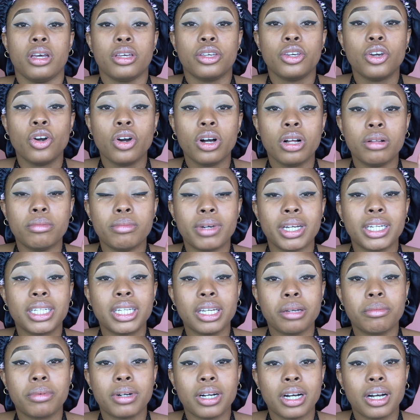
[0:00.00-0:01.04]
Y'all, my
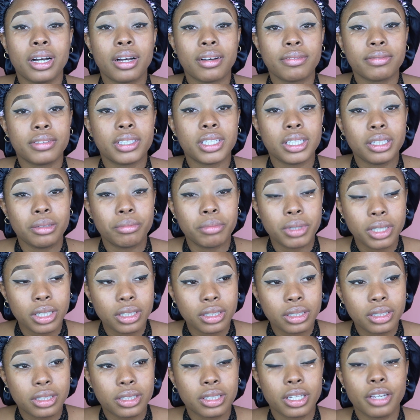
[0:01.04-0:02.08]
neighbor have guinea
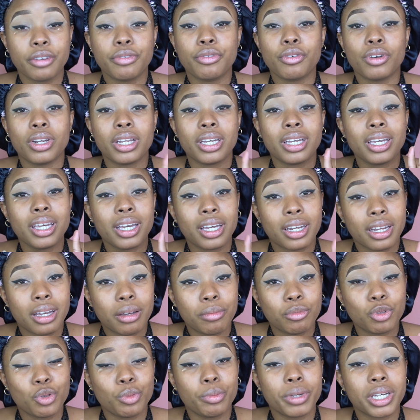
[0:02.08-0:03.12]
birds. If all you hear
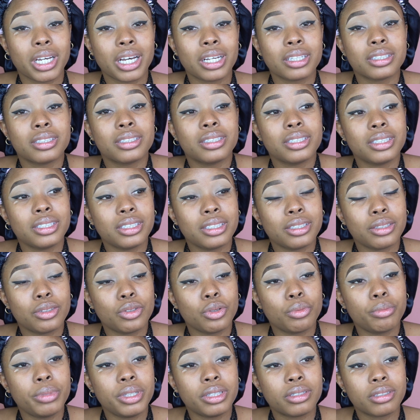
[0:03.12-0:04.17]
them, don't make a scene,
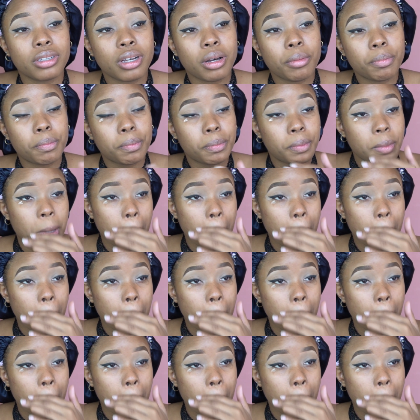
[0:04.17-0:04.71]
don't beat up.